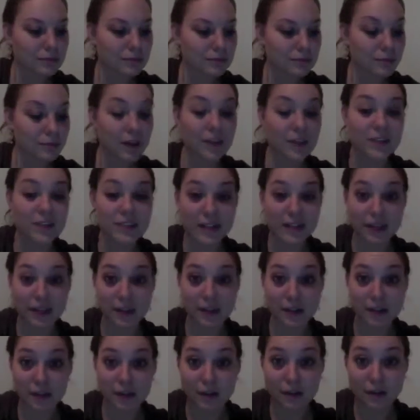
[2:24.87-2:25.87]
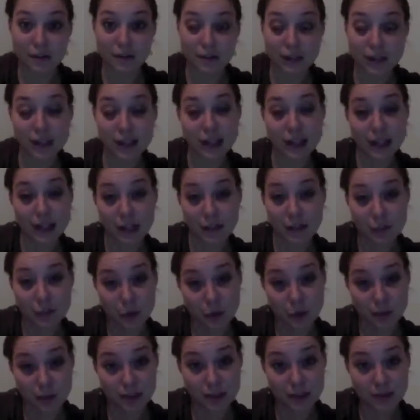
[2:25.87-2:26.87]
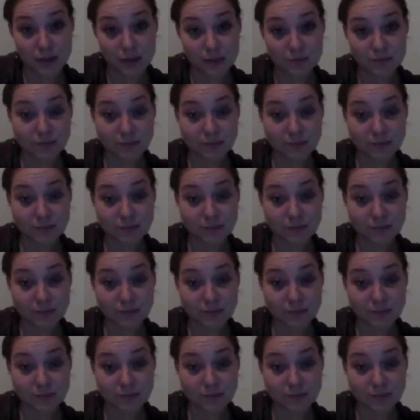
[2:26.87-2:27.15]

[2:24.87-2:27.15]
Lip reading: Breakfast, lately I love oatmeal.